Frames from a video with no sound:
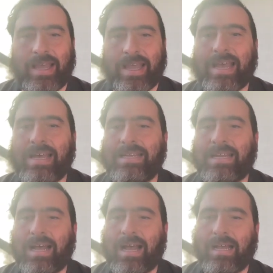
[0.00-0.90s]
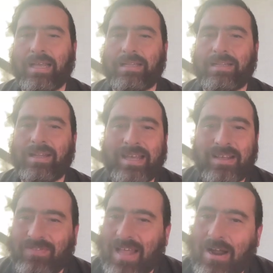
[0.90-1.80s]
and
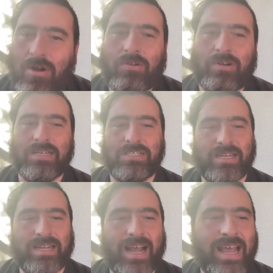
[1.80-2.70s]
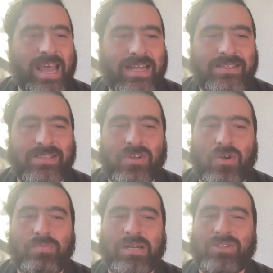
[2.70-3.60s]
like flower arranging, I had
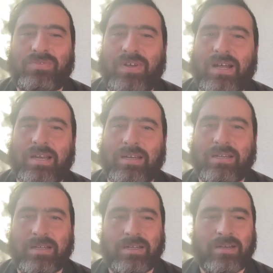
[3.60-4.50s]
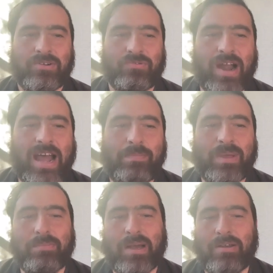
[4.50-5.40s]
so much fun
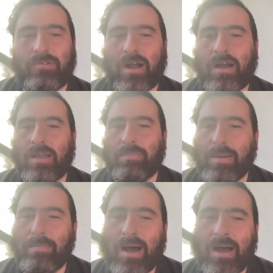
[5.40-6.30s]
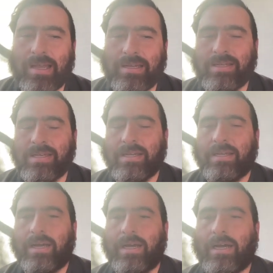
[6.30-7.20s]
wrapping my my mind
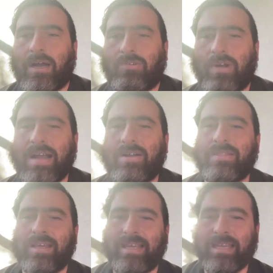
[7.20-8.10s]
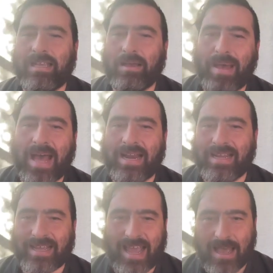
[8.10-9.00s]
uh, around the
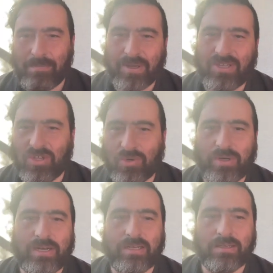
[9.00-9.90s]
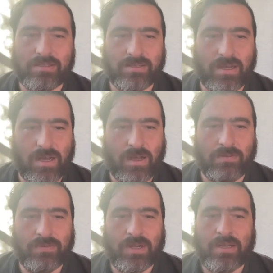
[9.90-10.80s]
idiomatic ambiguities
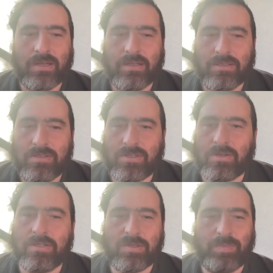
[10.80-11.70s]
of certain